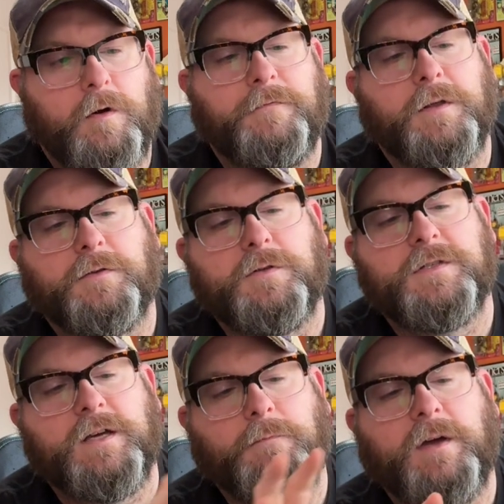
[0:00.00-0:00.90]
if they'll do
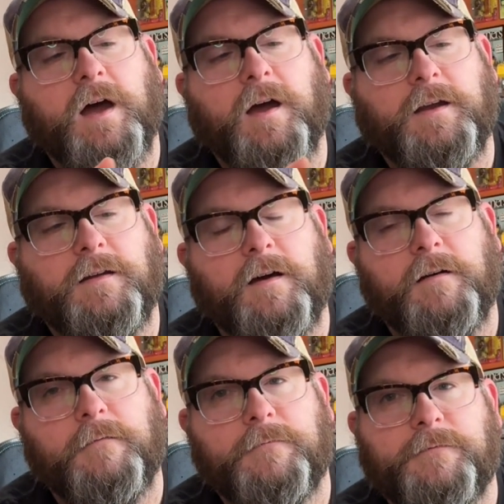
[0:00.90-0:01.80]
some kind
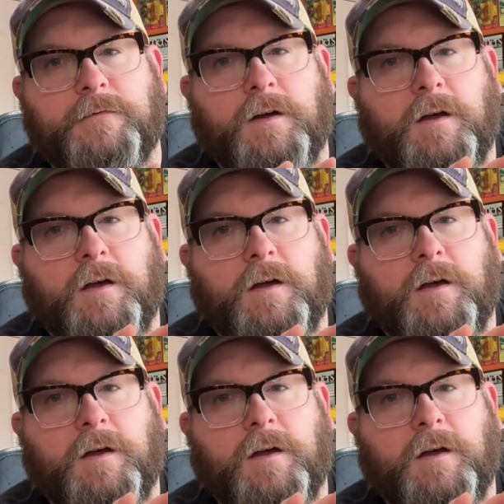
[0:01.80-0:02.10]
of